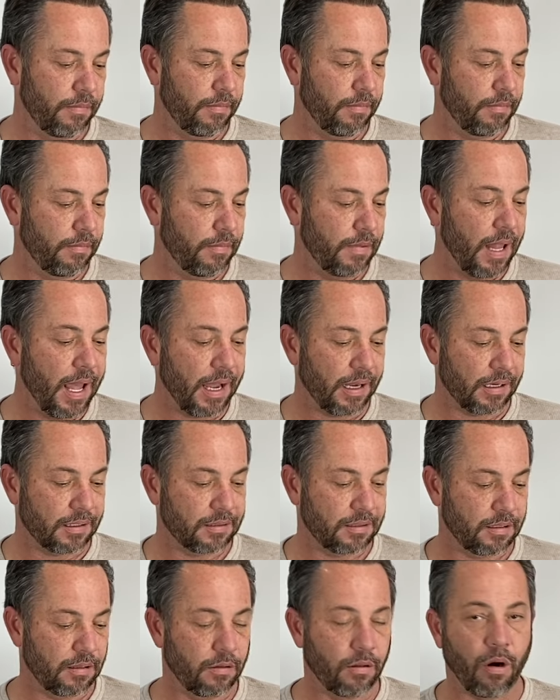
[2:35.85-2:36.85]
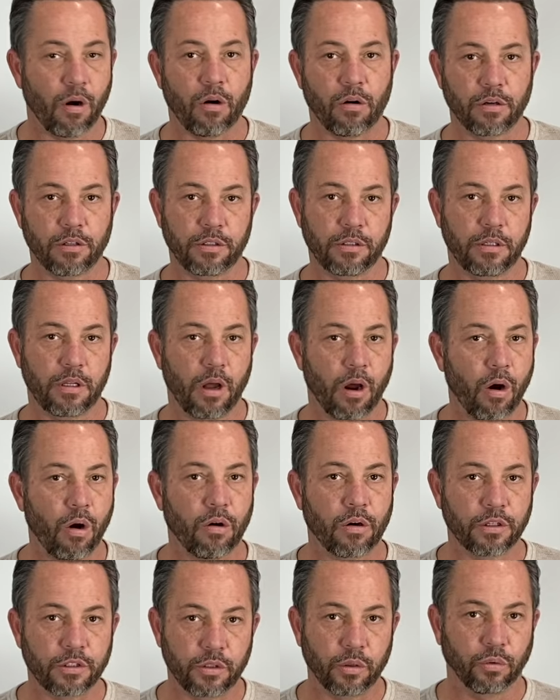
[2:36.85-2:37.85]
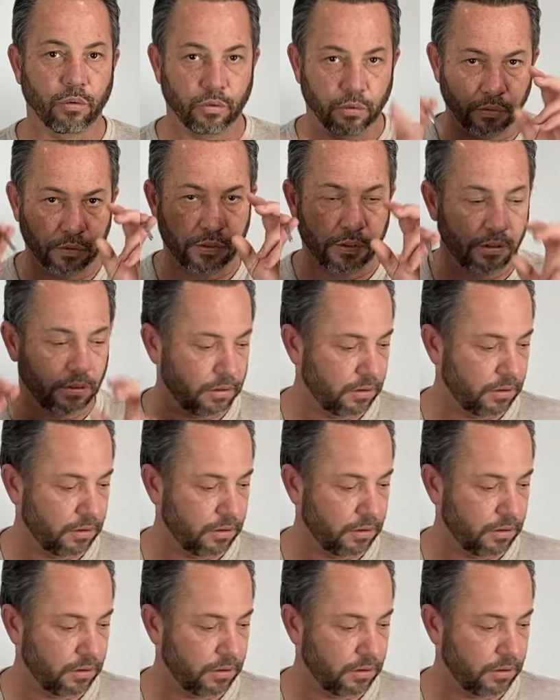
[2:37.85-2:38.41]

Next, the hard tools.